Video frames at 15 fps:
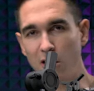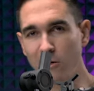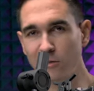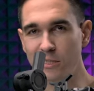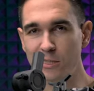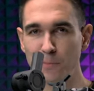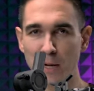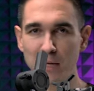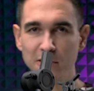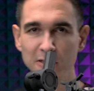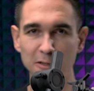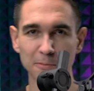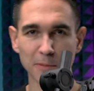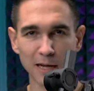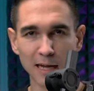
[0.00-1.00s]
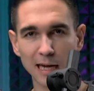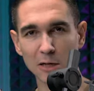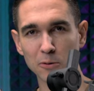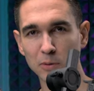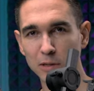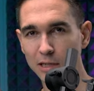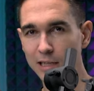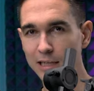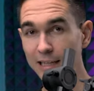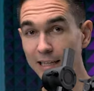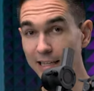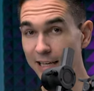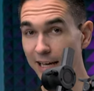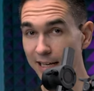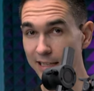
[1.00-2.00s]
aren't sponsored by anyone
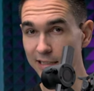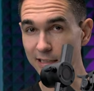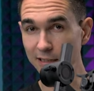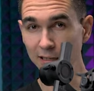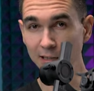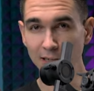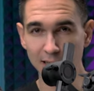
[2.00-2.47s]
yet,